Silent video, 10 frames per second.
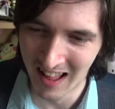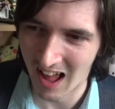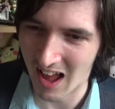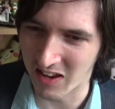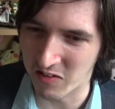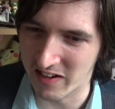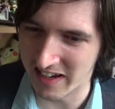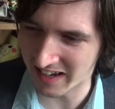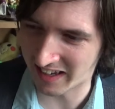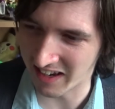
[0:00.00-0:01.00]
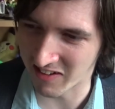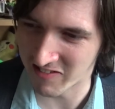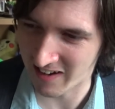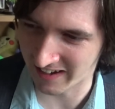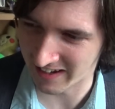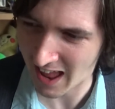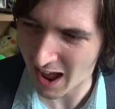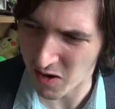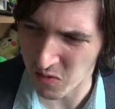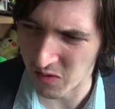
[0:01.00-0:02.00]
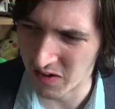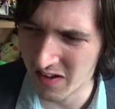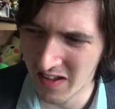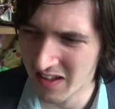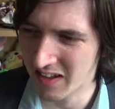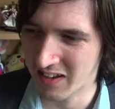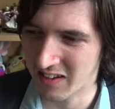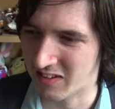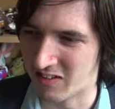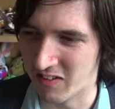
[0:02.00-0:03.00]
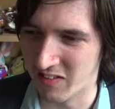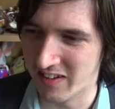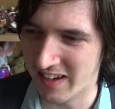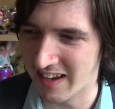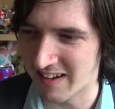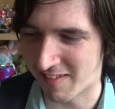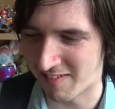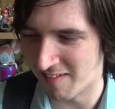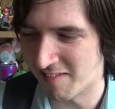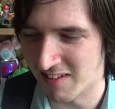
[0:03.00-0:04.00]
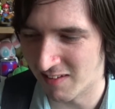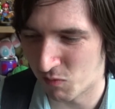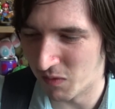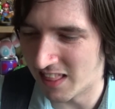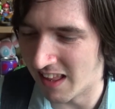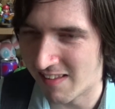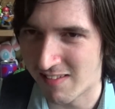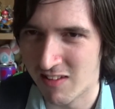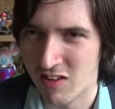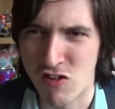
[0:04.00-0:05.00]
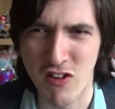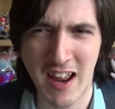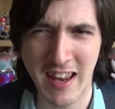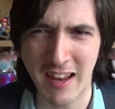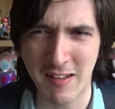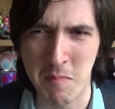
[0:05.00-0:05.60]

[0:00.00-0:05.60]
Are you leaking right now? Do you need assistance with this? Should I get a